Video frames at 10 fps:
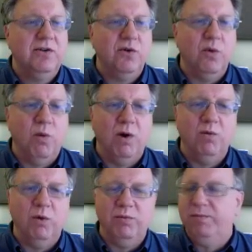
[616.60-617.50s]
So 1
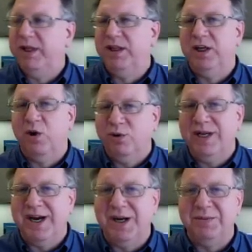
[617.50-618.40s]
will be the
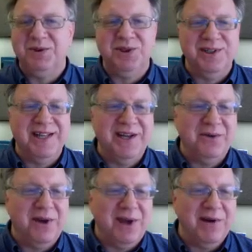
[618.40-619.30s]
only option that
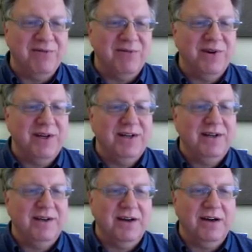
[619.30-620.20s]
you have.
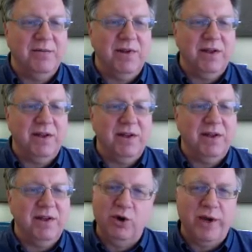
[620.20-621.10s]
If
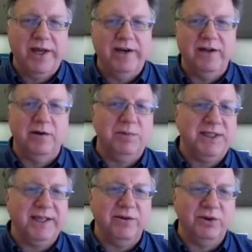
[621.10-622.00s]
you're located in a
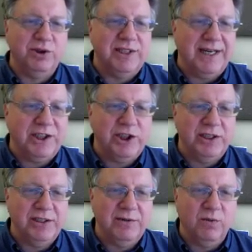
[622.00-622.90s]
particular
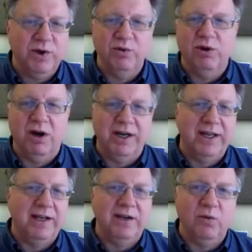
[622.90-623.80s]
section, when you log
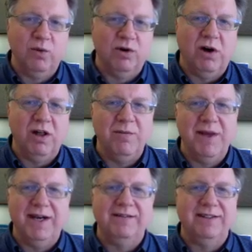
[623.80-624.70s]
in, it will
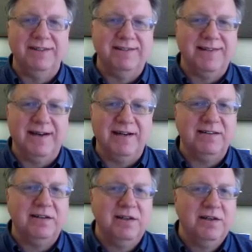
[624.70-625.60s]
automatically
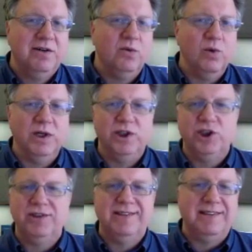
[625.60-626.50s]
detect
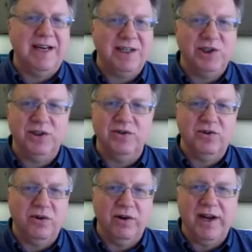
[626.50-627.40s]
which
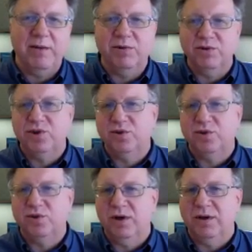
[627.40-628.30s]
sections you're able
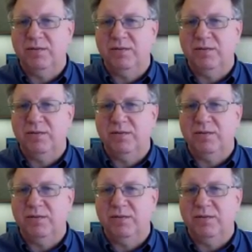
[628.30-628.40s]
to